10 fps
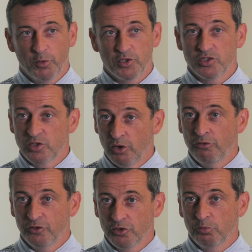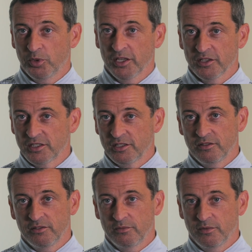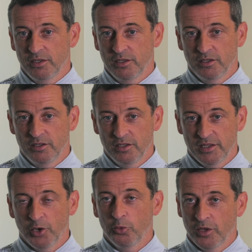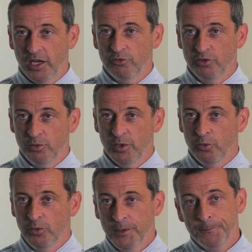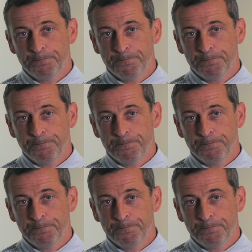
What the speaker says: which is tough for young players, and he dealt with that really well.